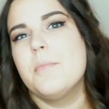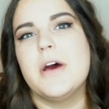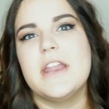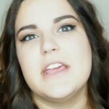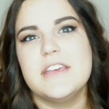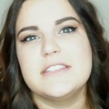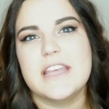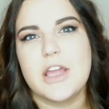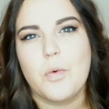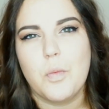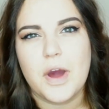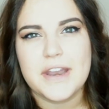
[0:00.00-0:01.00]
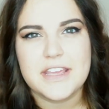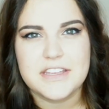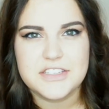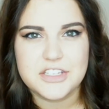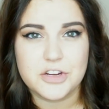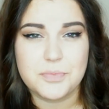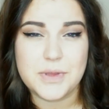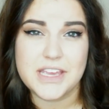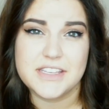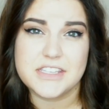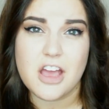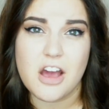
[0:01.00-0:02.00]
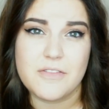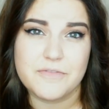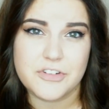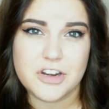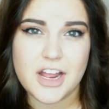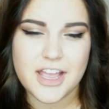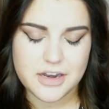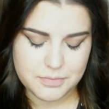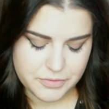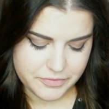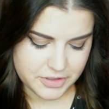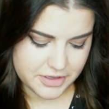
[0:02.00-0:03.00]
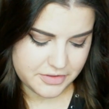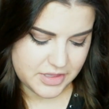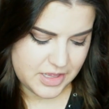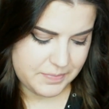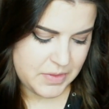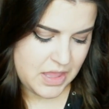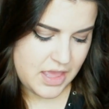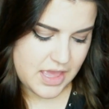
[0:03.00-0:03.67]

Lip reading: but is like, what is your biggest comfort item of clothing?